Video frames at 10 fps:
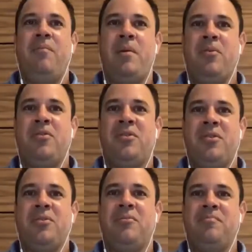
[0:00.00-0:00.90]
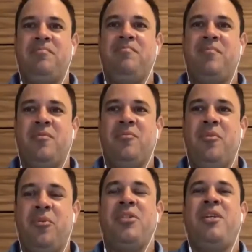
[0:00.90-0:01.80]
people. So
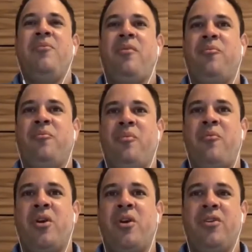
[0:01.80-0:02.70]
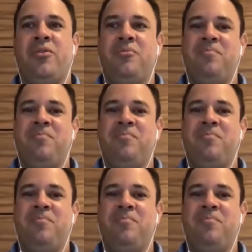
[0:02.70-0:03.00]
we'll see what we're gonna do.